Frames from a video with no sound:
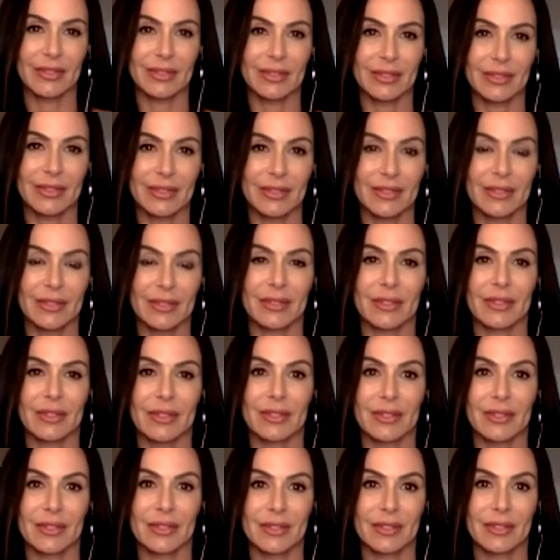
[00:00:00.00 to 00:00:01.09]

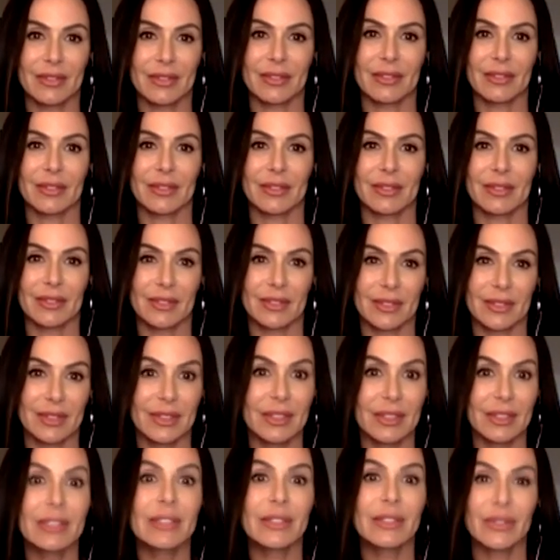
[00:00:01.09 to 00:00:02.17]

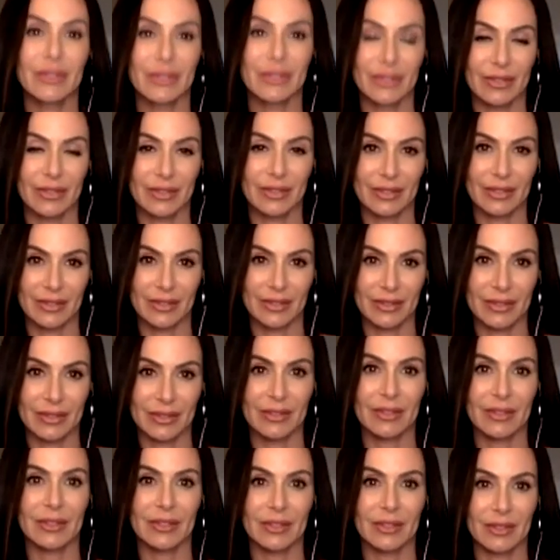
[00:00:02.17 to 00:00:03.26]

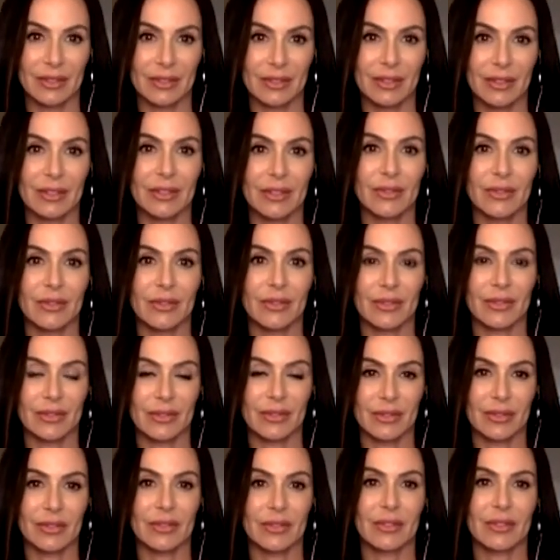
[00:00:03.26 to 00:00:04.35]

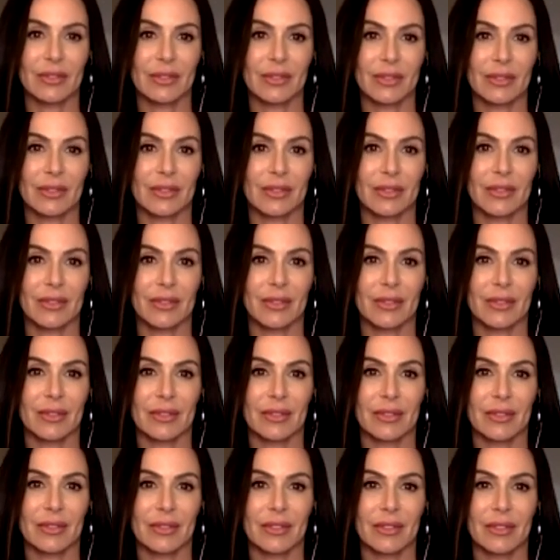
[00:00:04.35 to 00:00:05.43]

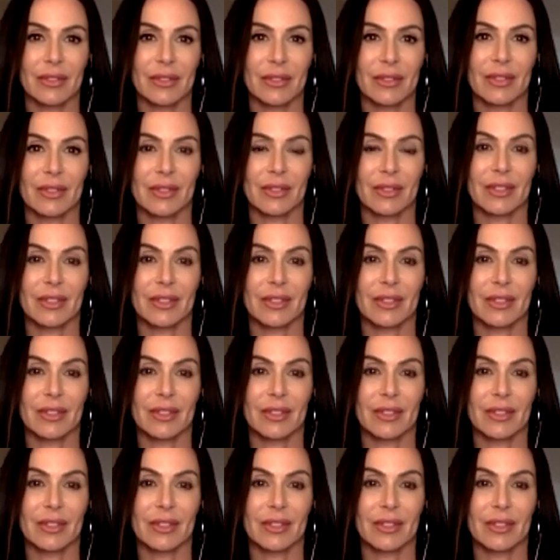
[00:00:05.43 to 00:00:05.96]
This person isn't speaking.